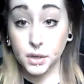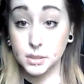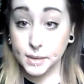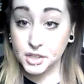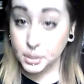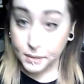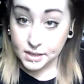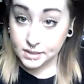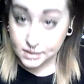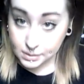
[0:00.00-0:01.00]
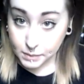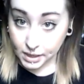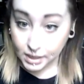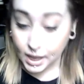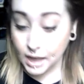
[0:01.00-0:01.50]
knows about cheek piercings, it's
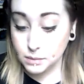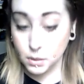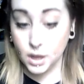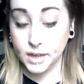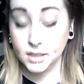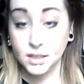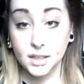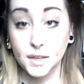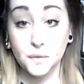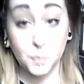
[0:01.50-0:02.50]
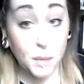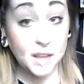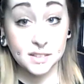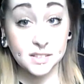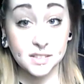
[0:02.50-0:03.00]
me. Had mine for
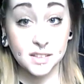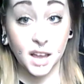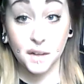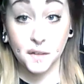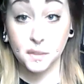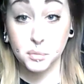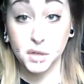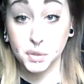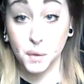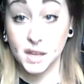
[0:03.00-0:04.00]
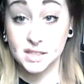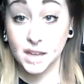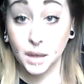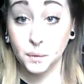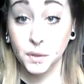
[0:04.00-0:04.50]
months and I've had them done twice
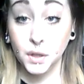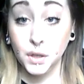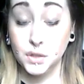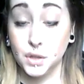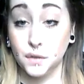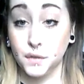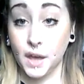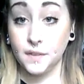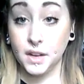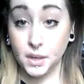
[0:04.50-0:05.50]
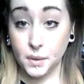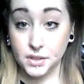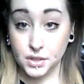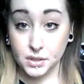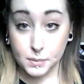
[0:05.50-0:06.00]
now. So if you have any
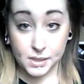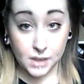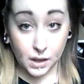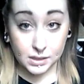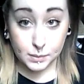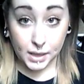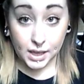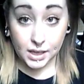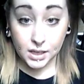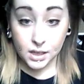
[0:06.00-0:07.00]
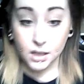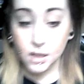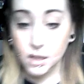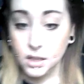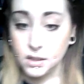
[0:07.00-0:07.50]
questions, please ask me.
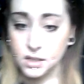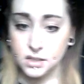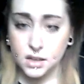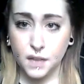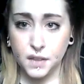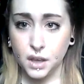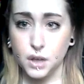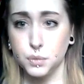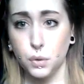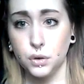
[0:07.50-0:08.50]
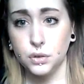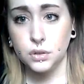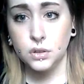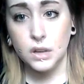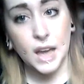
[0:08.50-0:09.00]
There's nothing I'd want
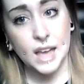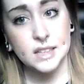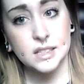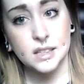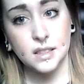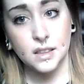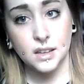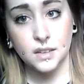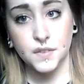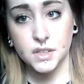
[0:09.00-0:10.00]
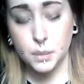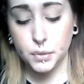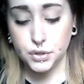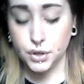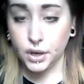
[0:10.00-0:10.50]
less than for
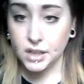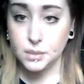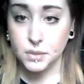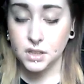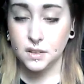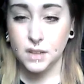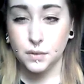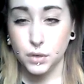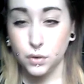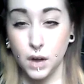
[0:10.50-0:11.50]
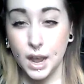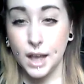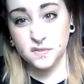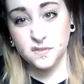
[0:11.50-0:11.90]
someone to go get something done that they'd regret,